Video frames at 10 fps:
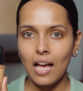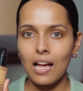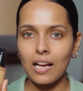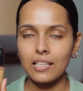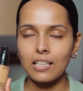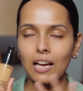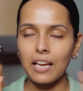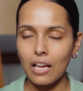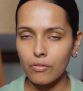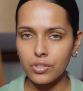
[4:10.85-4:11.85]
and I
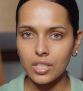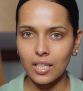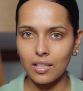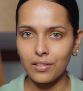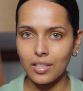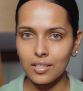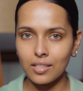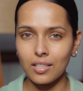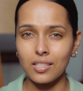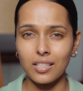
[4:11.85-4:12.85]
have to say that
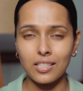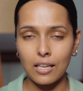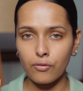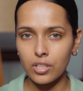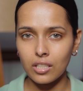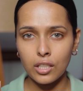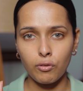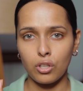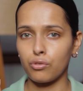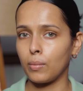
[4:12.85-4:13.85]
this is definitely
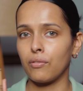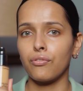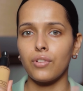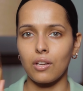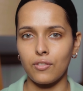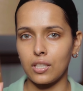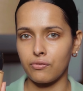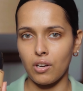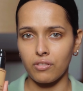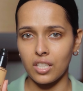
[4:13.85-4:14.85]
one of my favorite
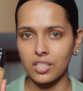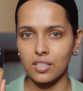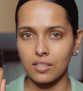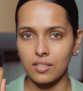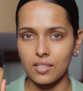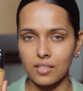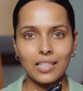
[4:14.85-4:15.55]
foundations.